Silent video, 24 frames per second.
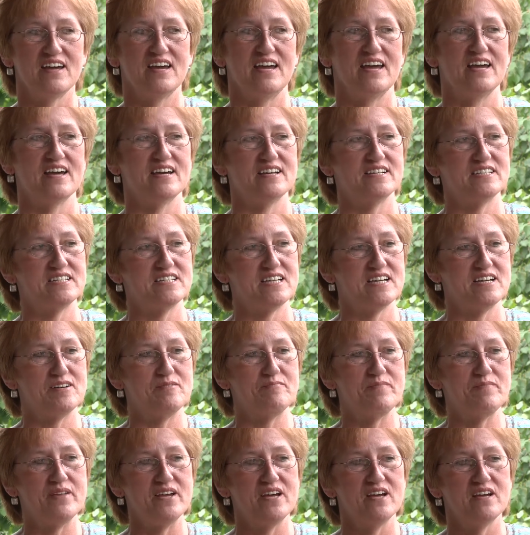And
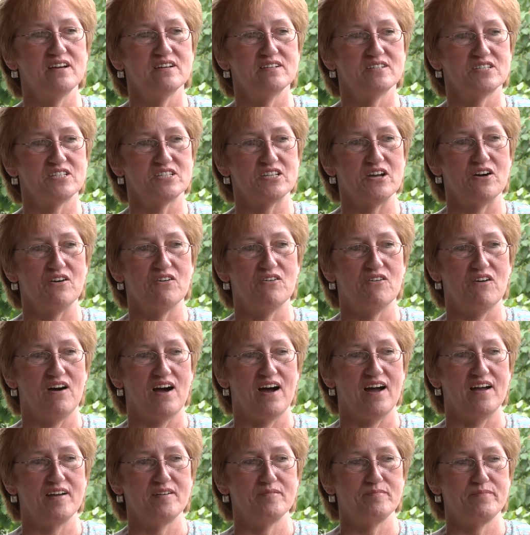um, so
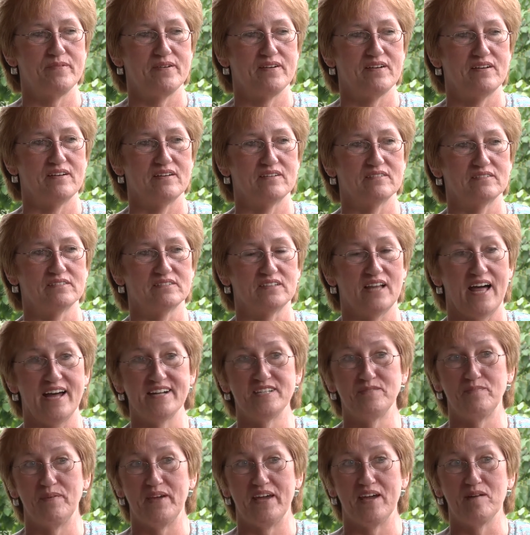I'm glad
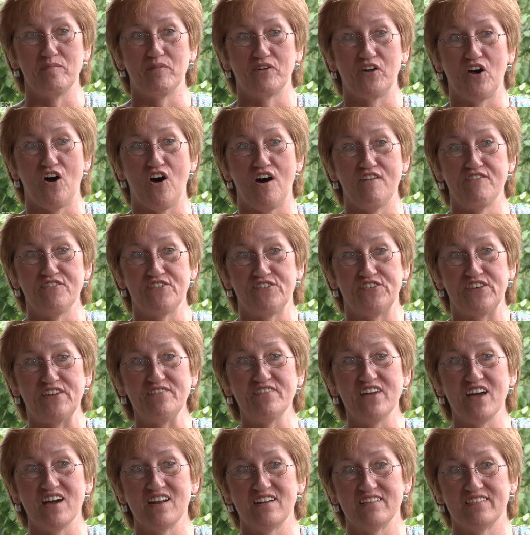to be able to offer
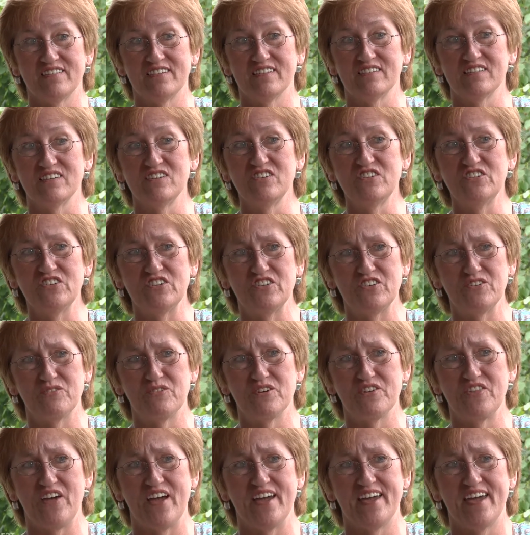some kind of solution to
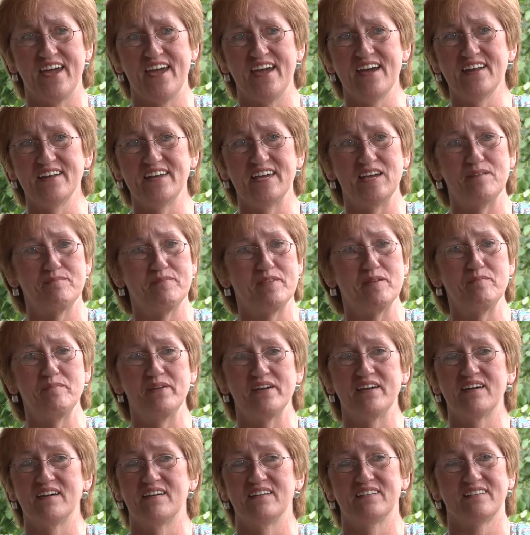where they can keep them
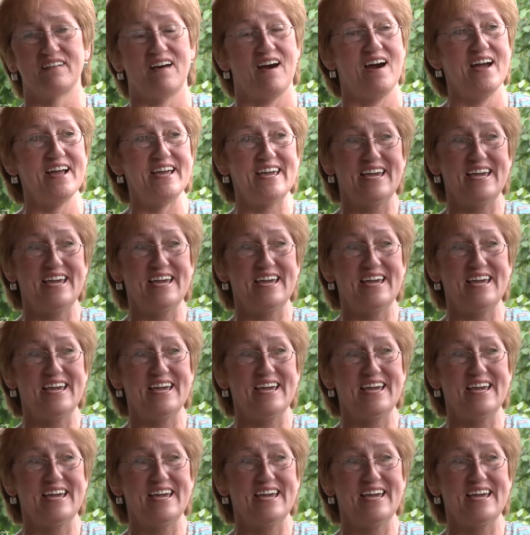because I